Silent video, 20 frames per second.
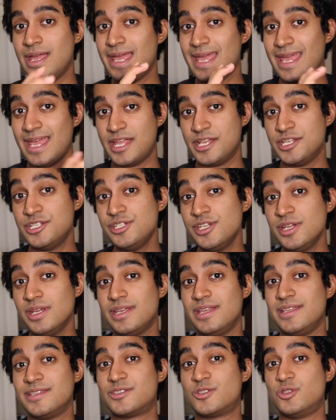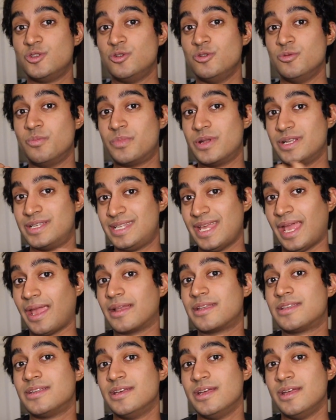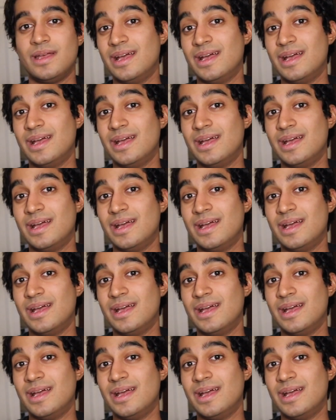Hedge is to protect.